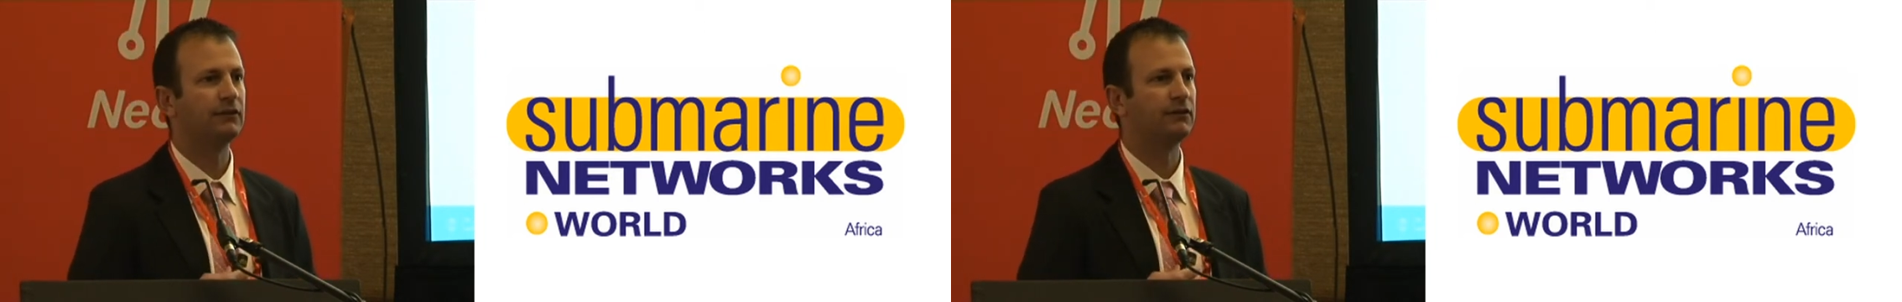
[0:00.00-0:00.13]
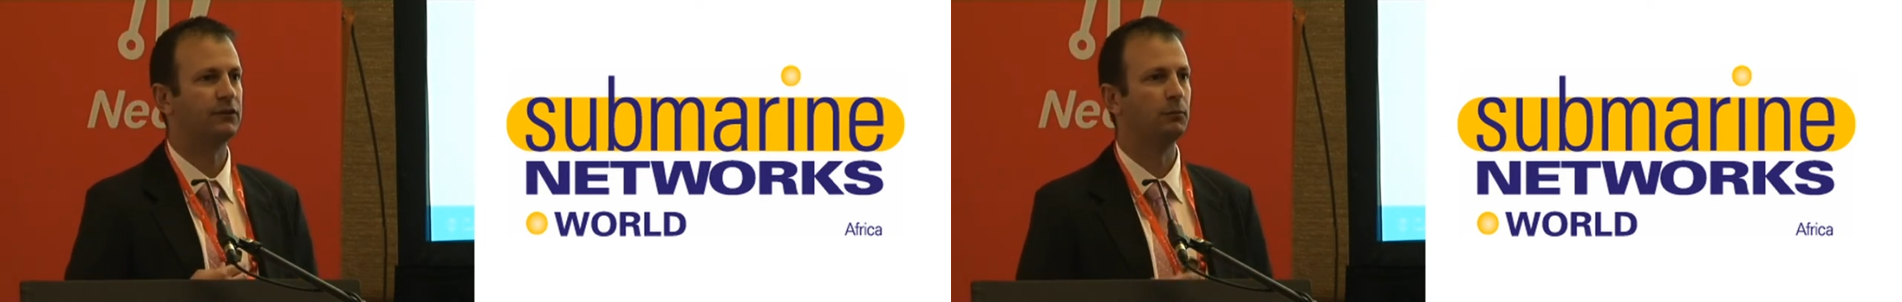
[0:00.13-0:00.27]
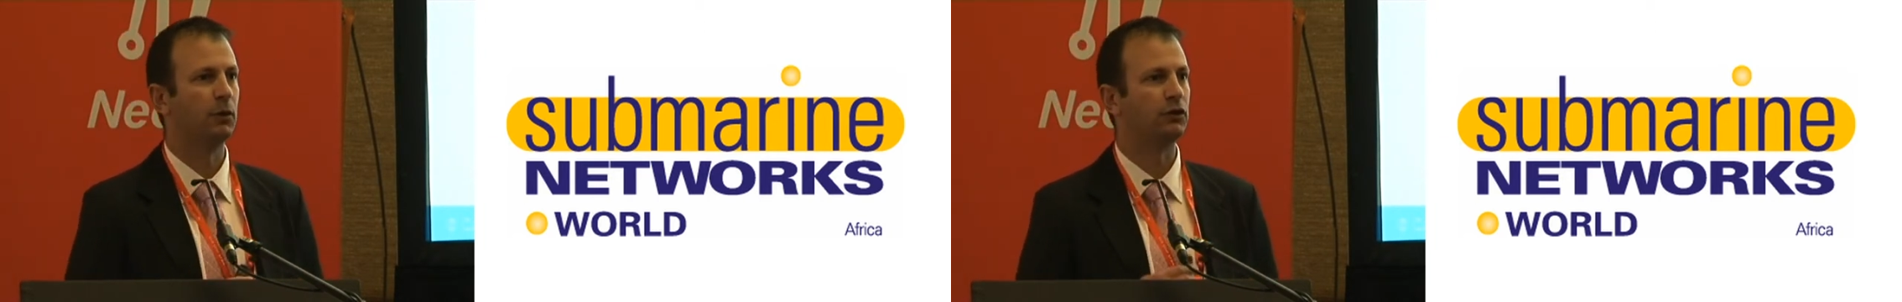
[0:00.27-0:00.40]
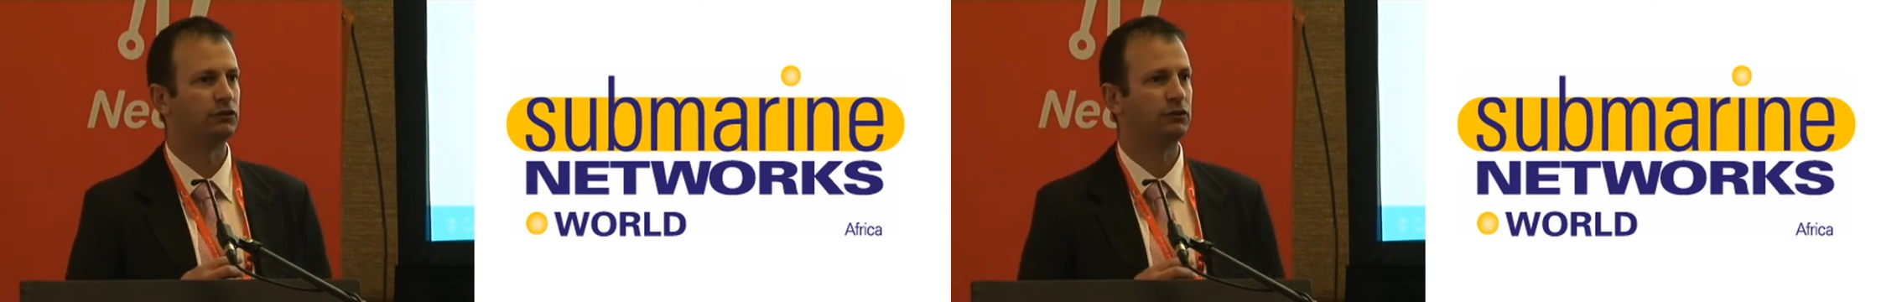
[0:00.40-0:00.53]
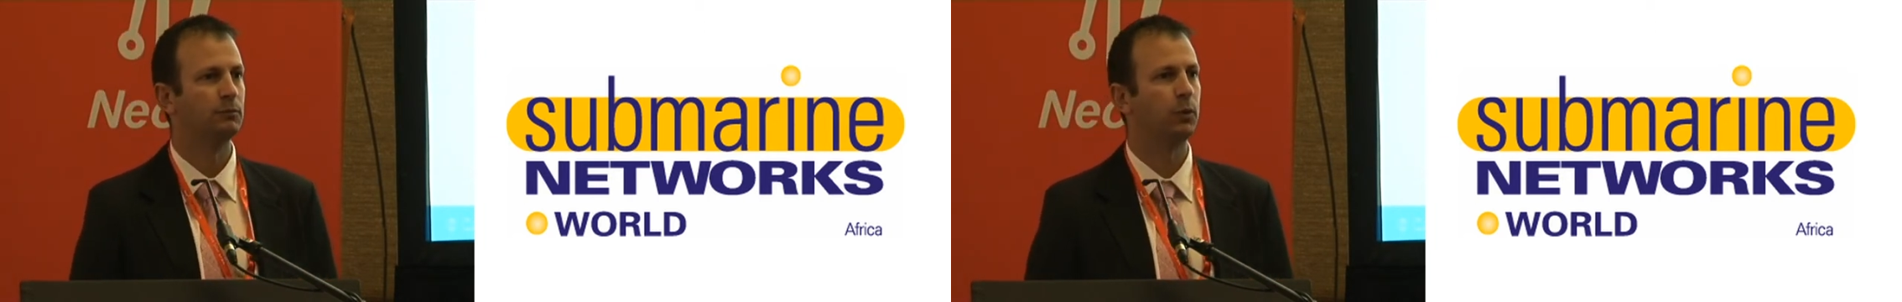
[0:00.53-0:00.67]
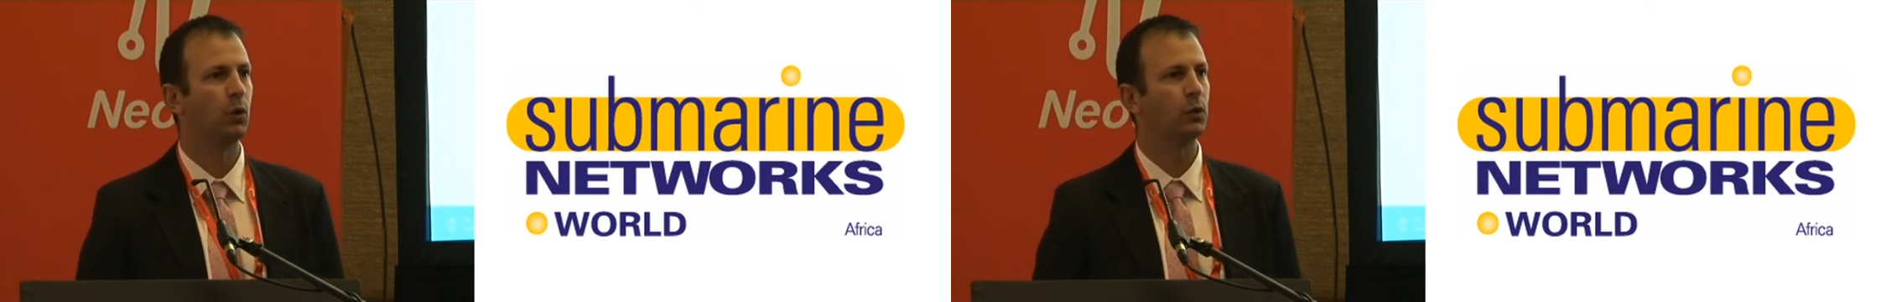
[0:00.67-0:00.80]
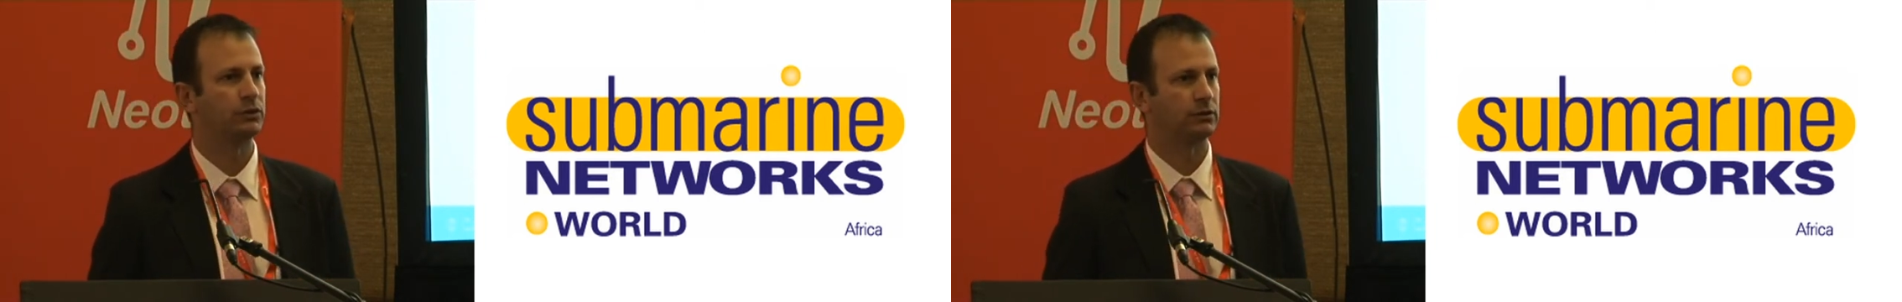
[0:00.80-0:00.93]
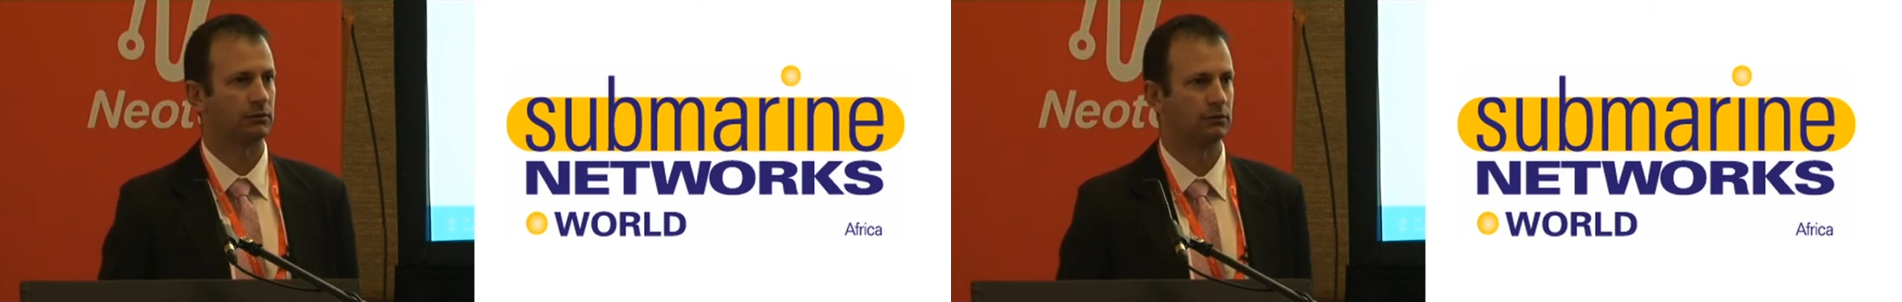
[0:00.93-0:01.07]
is the most
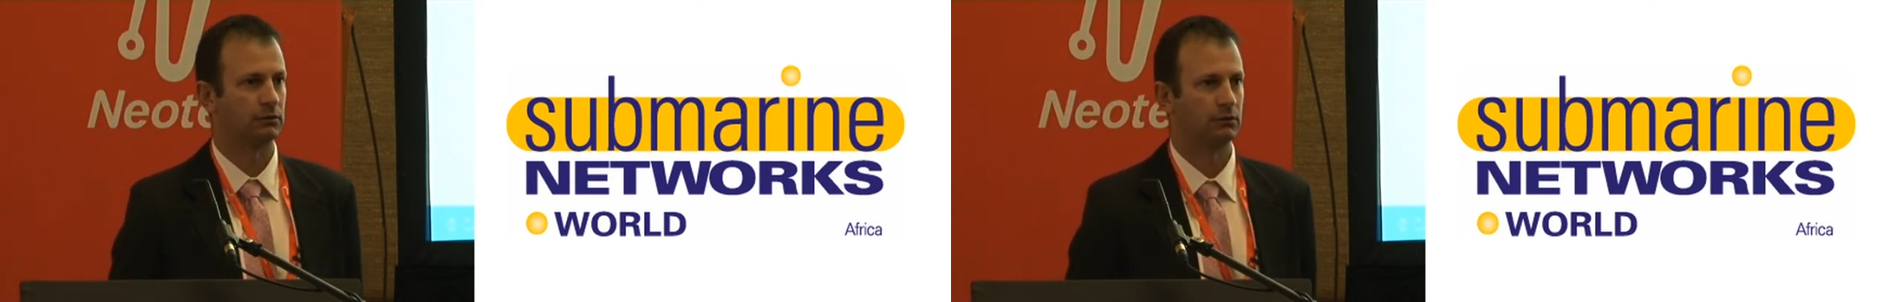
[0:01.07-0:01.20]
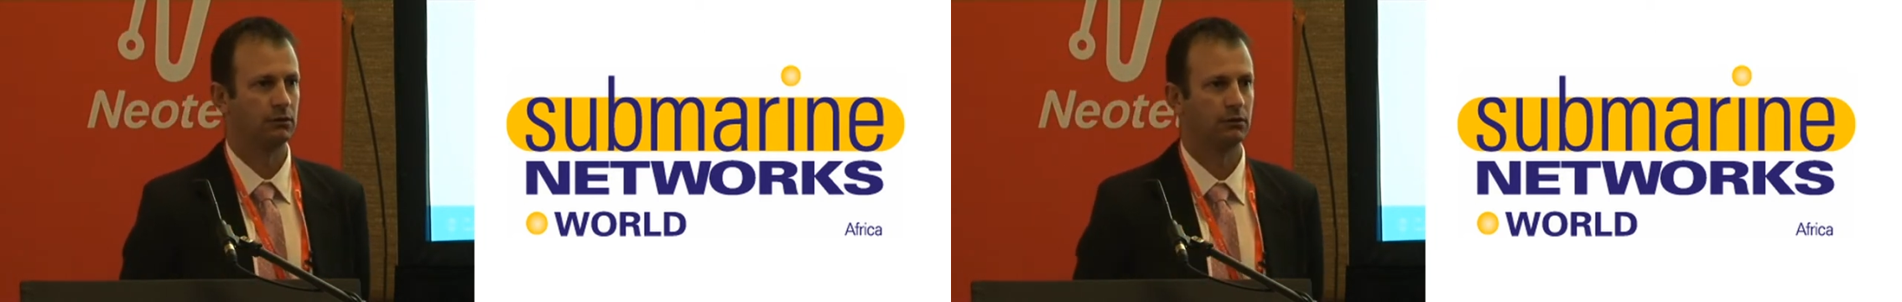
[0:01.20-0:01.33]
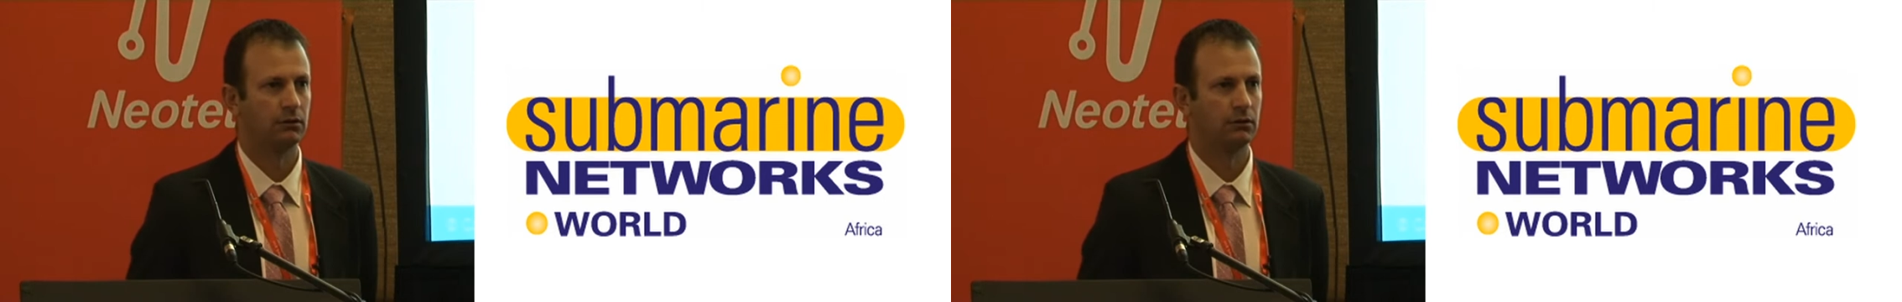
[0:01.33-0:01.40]
important,